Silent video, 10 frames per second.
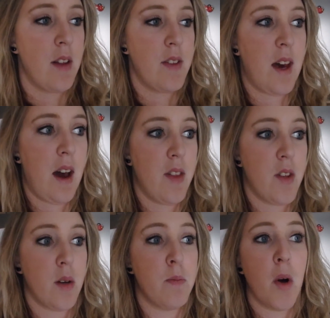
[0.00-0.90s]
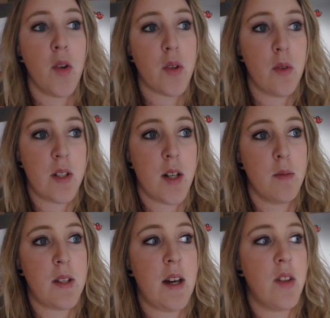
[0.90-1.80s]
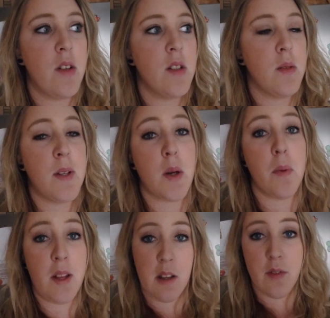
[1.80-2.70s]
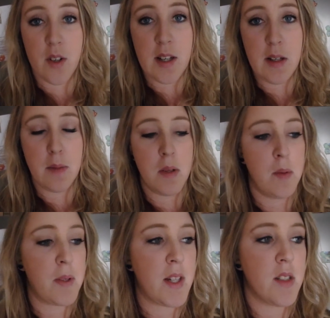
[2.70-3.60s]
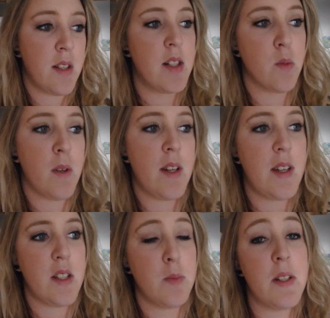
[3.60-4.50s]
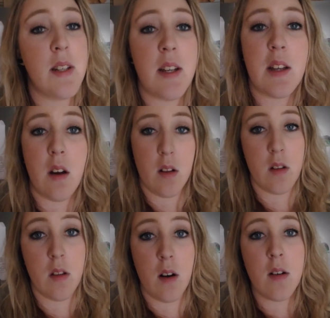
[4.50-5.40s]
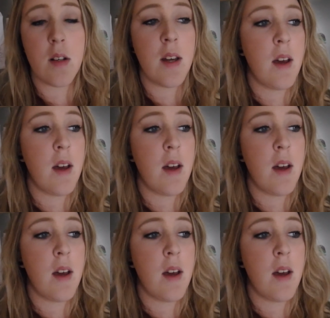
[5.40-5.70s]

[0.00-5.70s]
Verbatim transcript: that they're both going to come together to make a plan for him because that's what he has been needing all along.